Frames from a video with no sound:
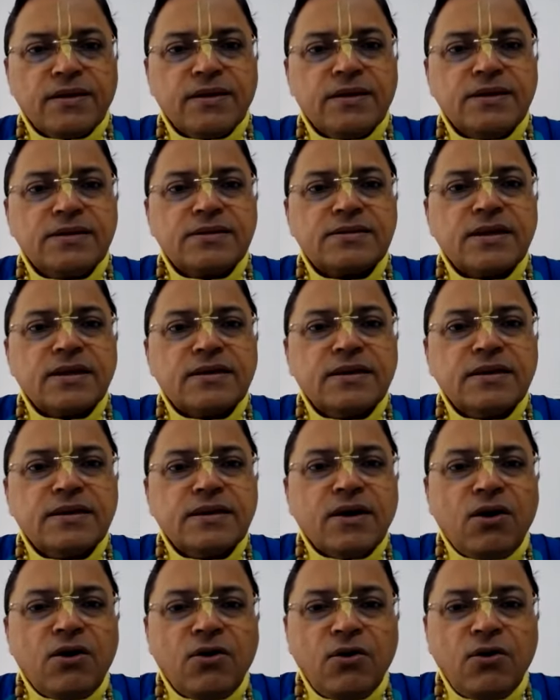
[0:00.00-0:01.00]
is
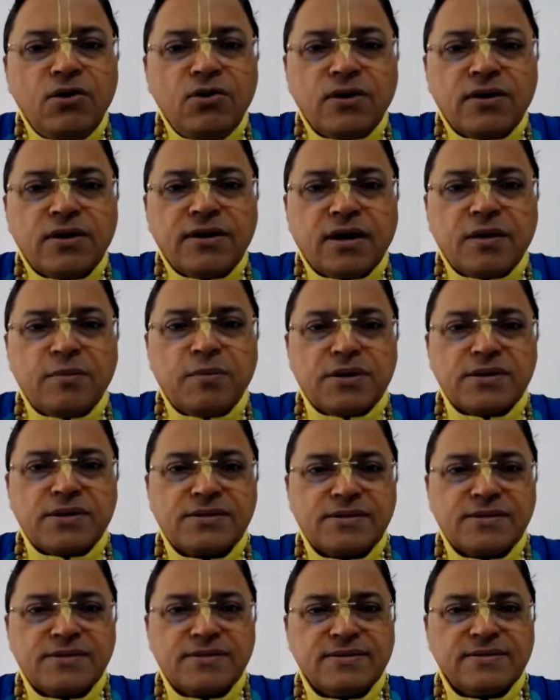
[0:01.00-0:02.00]
taking all your
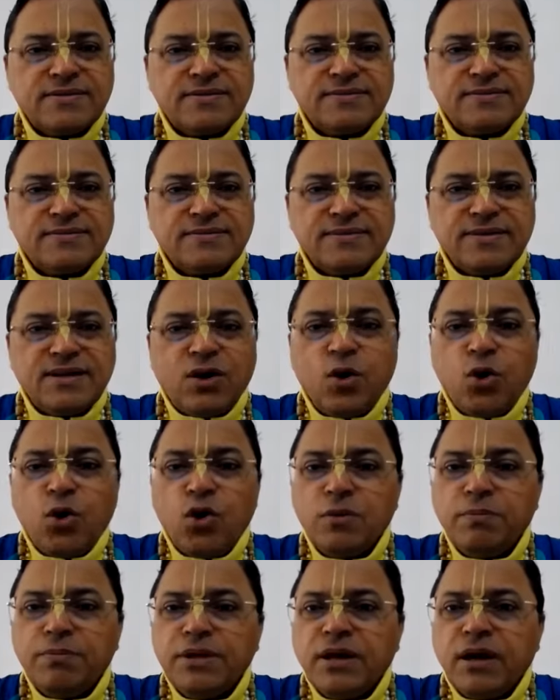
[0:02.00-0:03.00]
karmas
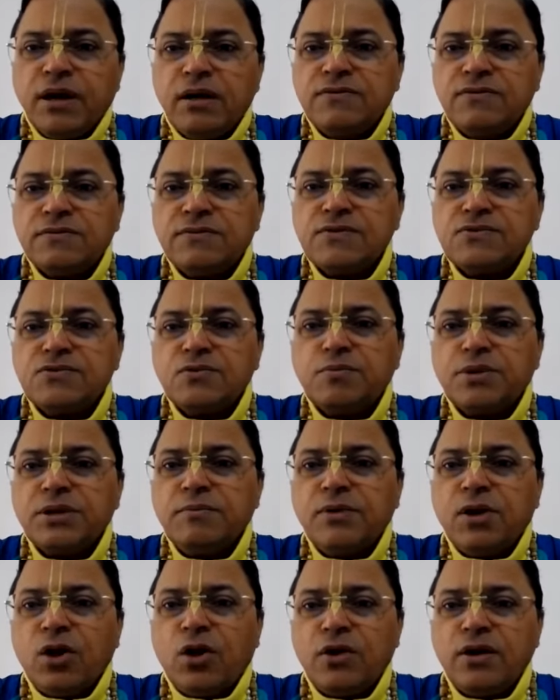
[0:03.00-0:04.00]
on behalf of the
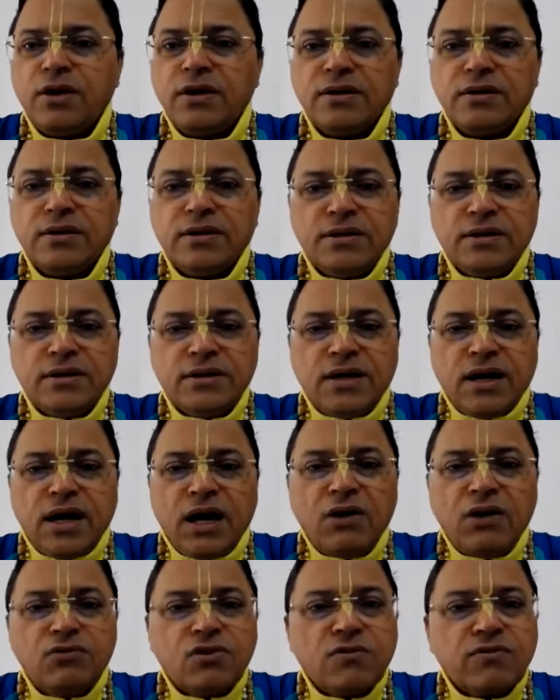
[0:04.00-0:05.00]
supreme lord
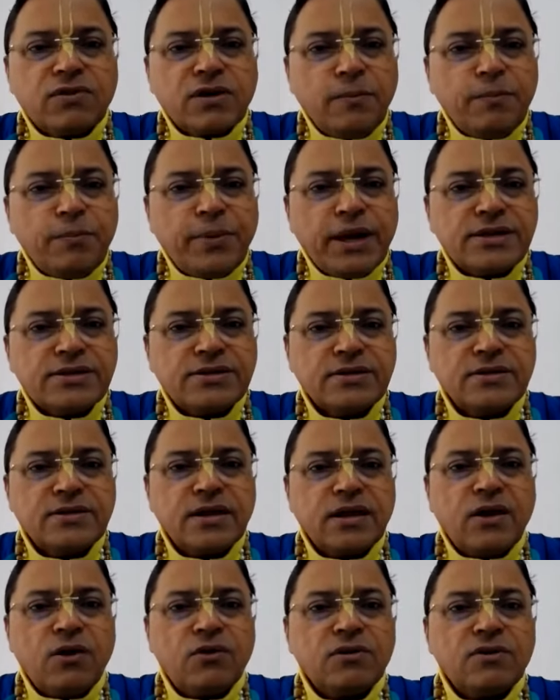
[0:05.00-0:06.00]
out of compassion
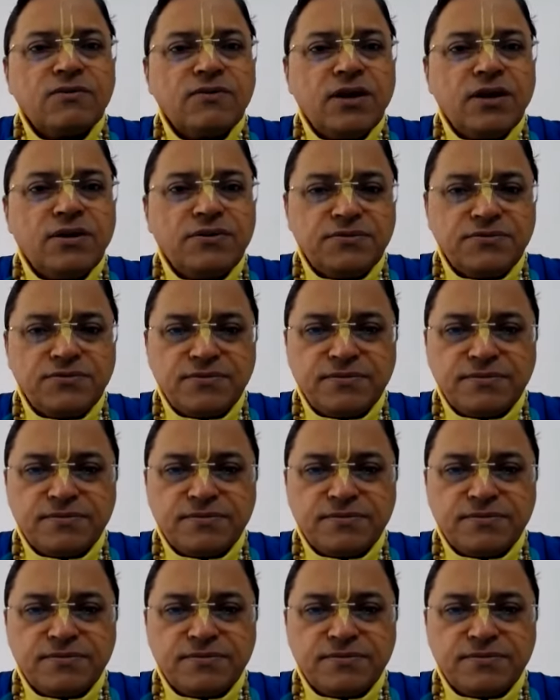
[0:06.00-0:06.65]
and out of love